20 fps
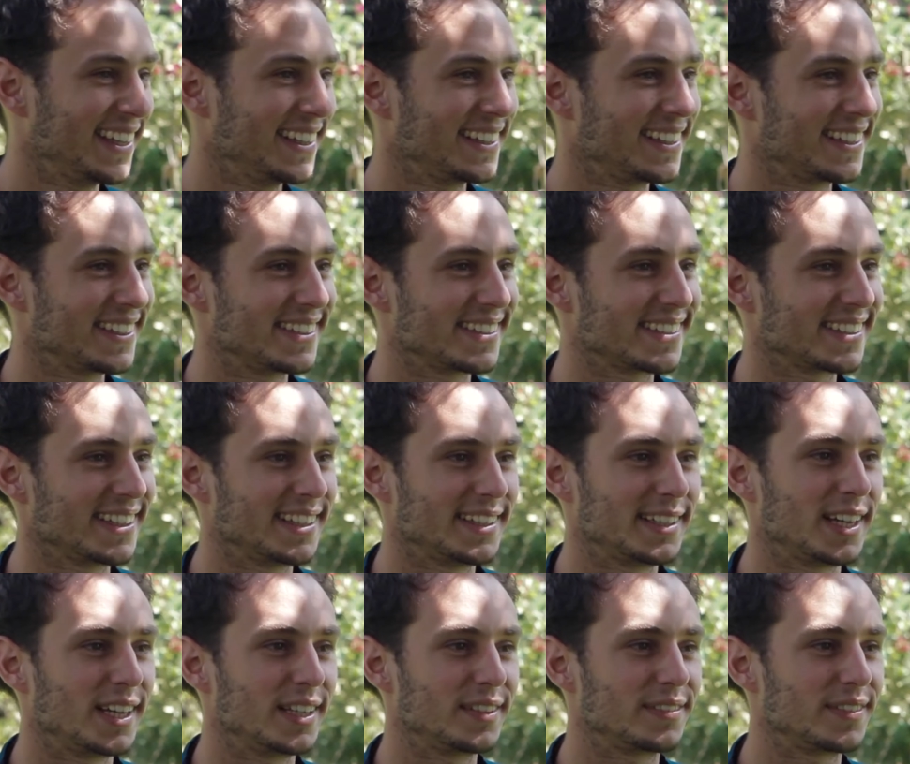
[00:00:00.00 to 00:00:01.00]
because
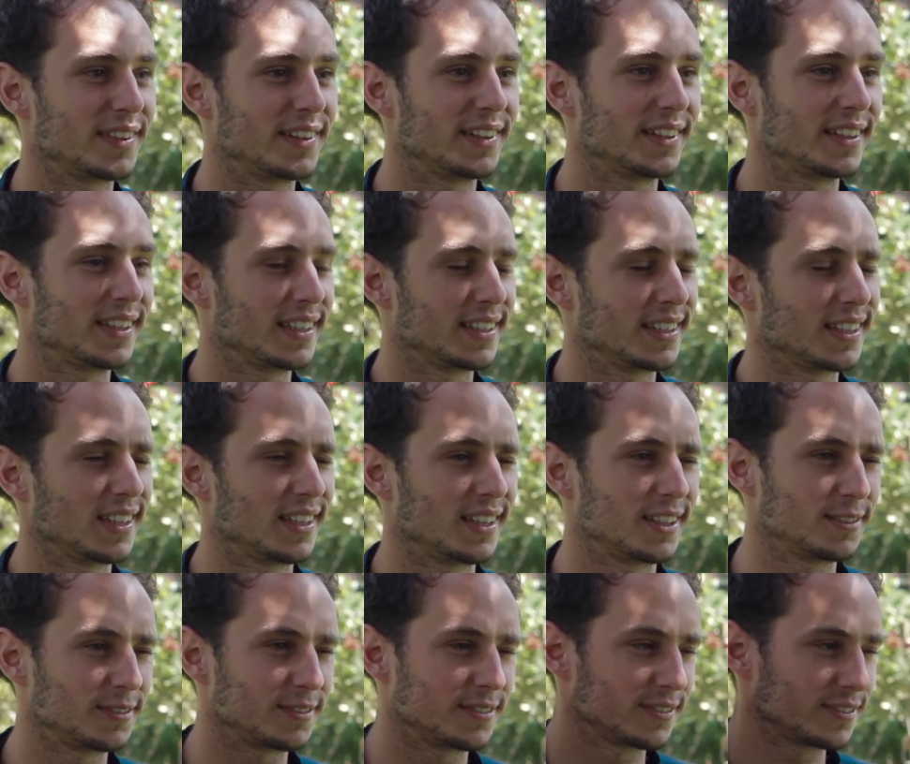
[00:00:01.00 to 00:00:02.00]
I felt like a lot
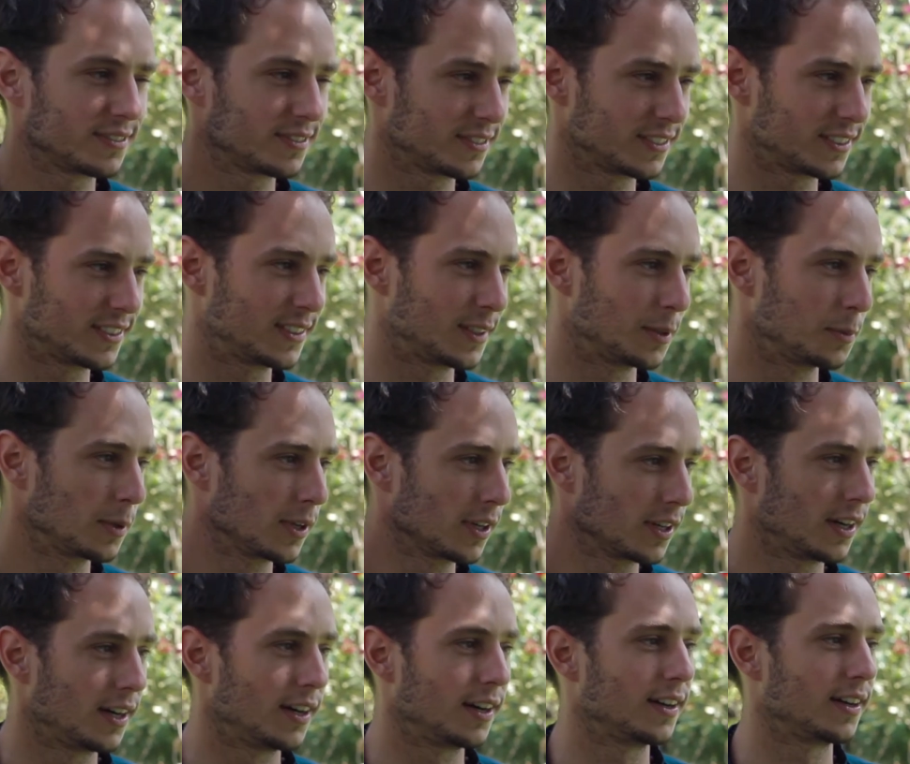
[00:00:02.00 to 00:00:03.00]
of
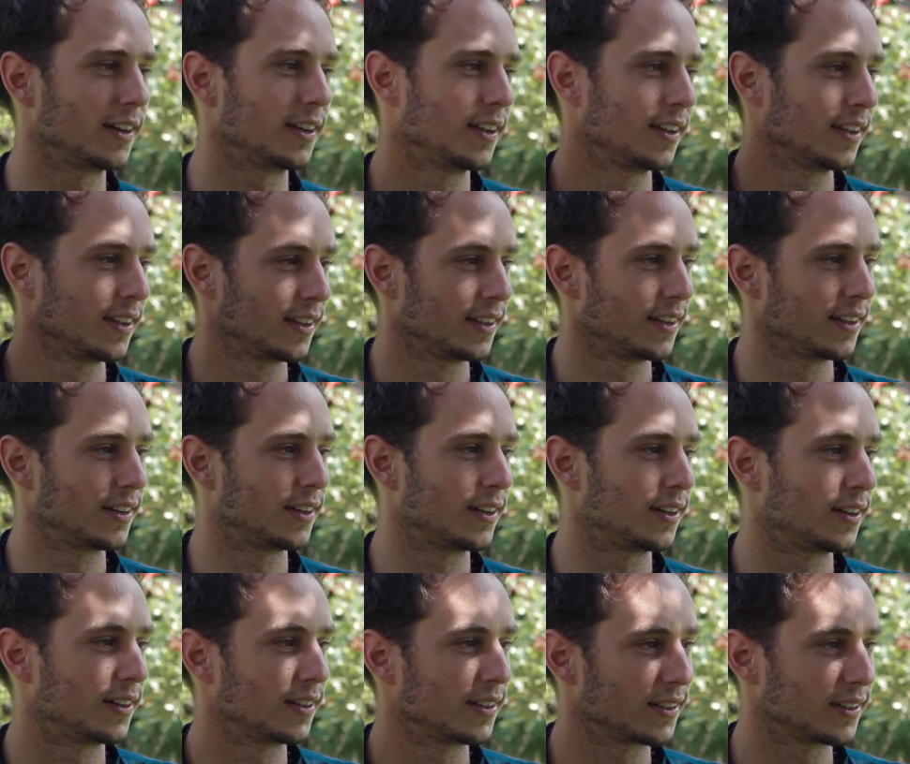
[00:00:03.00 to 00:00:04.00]
similar
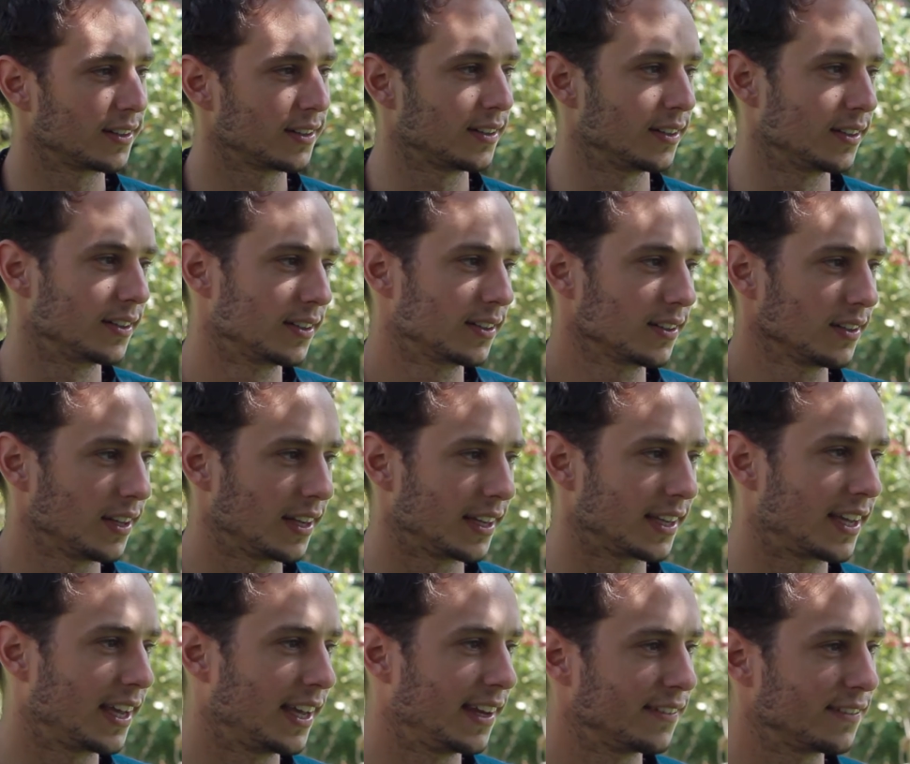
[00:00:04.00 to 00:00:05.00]
or like
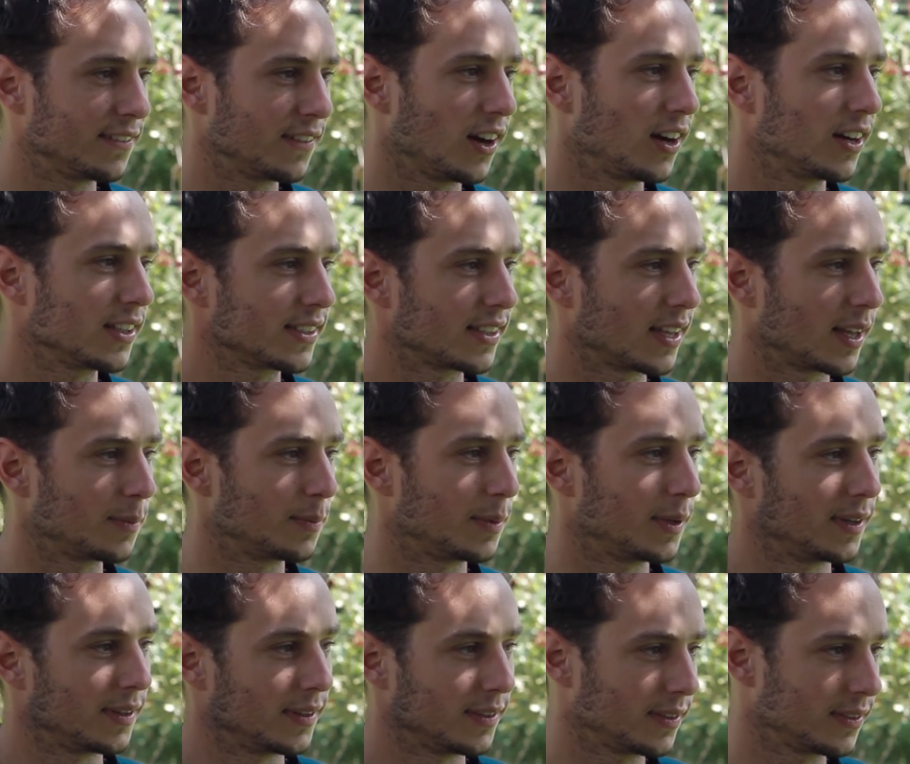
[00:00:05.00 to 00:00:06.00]
kin thoughts had
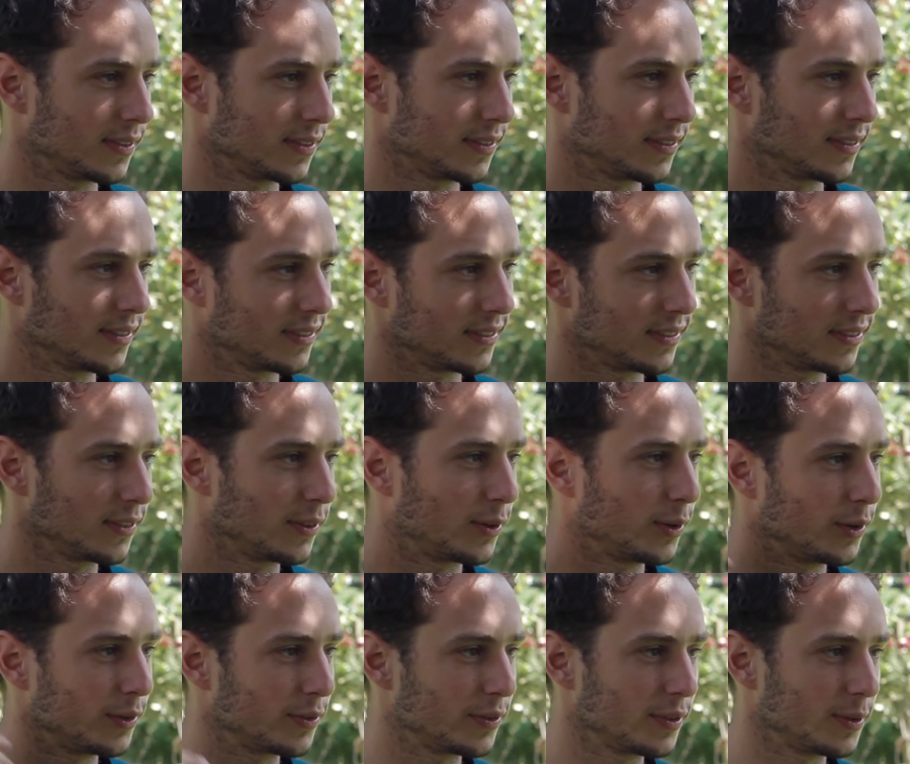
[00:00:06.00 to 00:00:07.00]
been
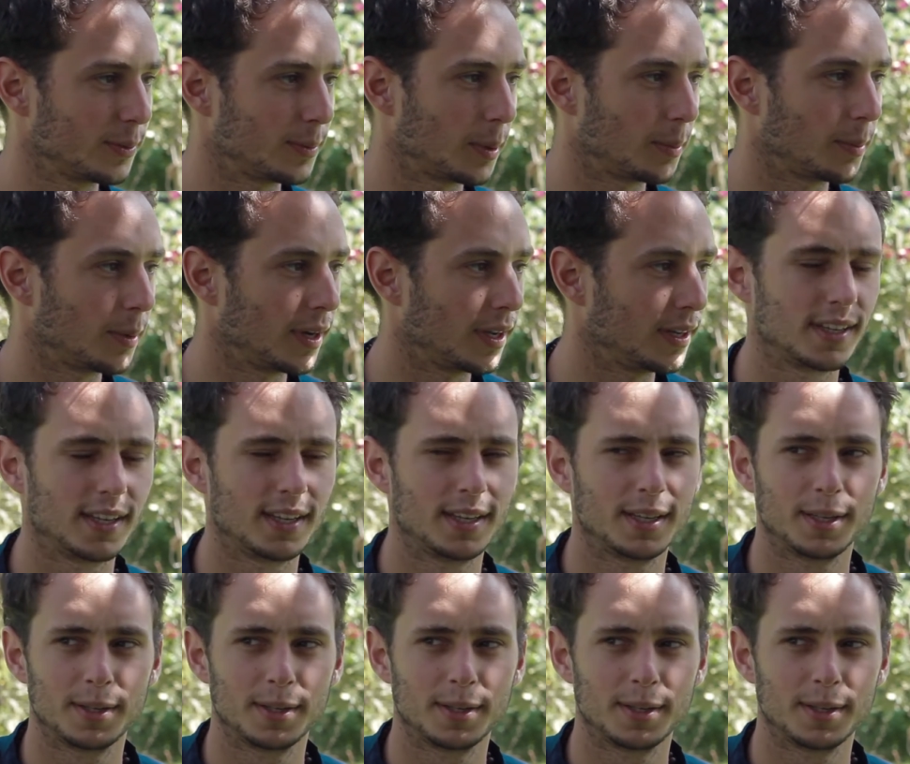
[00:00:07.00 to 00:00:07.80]
going through my mind.